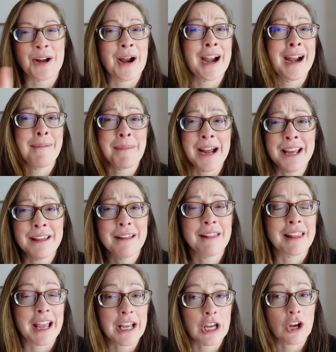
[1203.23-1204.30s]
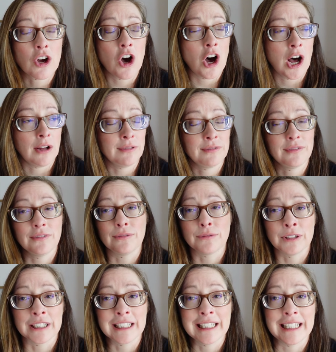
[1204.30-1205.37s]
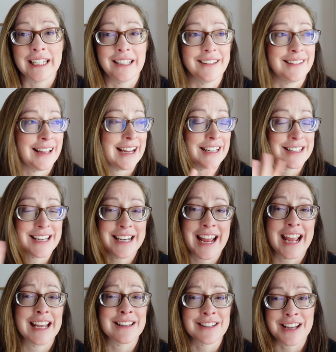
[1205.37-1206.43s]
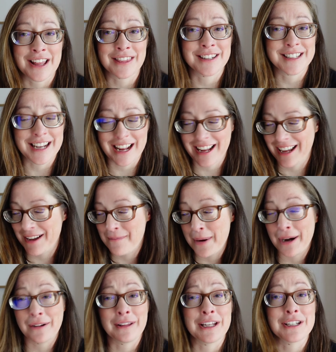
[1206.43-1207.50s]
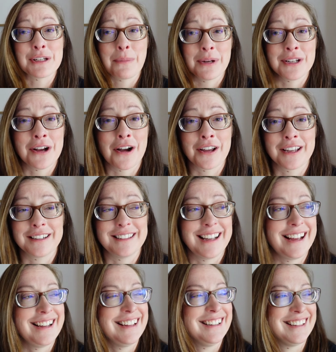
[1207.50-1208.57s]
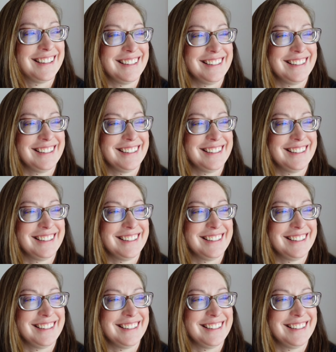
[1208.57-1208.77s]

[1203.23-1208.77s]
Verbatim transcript: Sorry, my like cough really like today is not the day apparently to be talking a lot.